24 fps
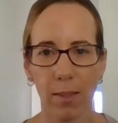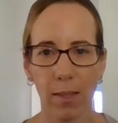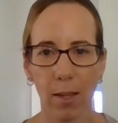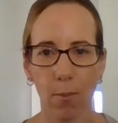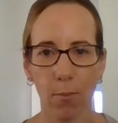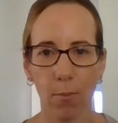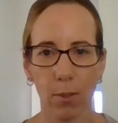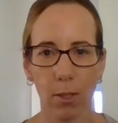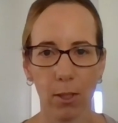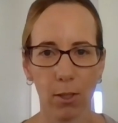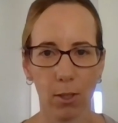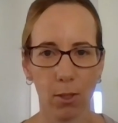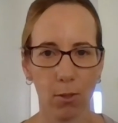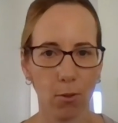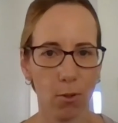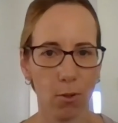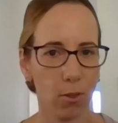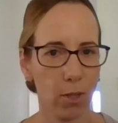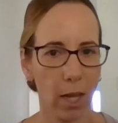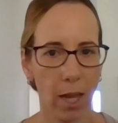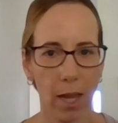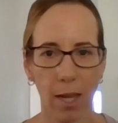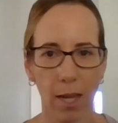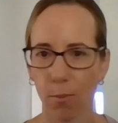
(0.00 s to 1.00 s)
up we just threw
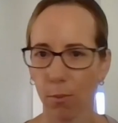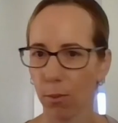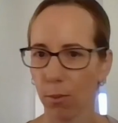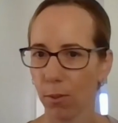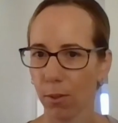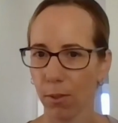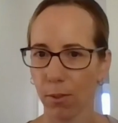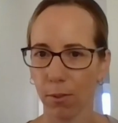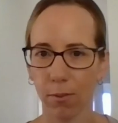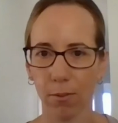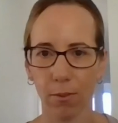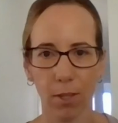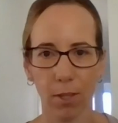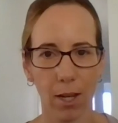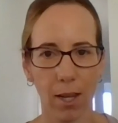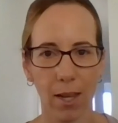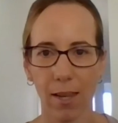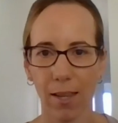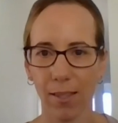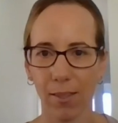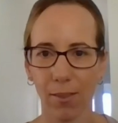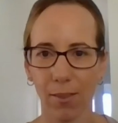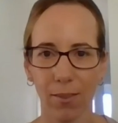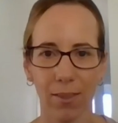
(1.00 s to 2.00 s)
tables and
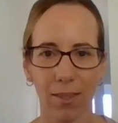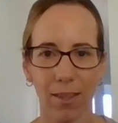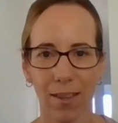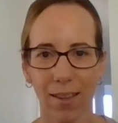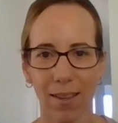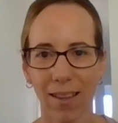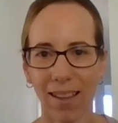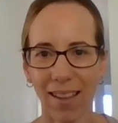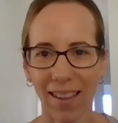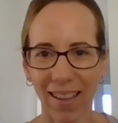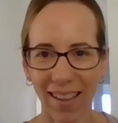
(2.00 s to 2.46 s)
chairs on the